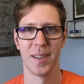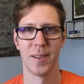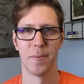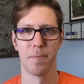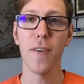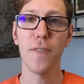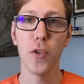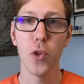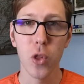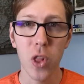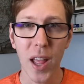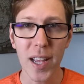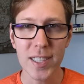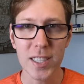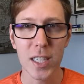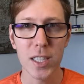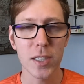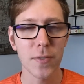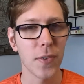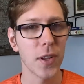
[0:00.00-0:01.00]
If you liked
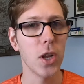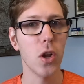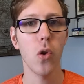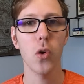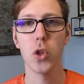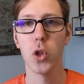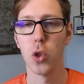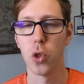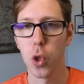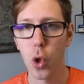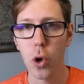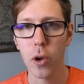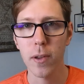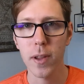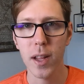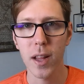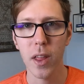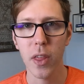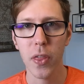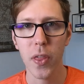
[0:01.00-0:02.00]
this video, you
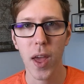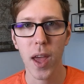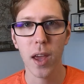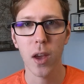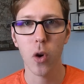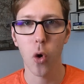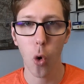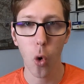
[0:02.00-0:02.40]
learned anything,